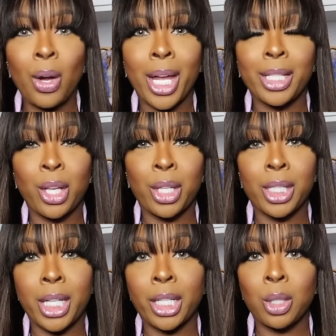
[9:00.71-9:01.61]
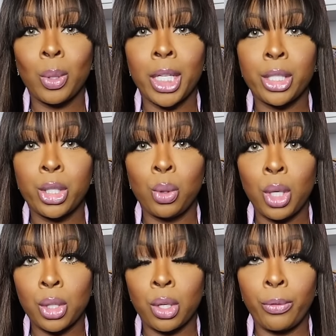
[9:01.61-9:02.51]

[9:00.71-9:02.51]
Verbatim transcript: okay, so this next one is $240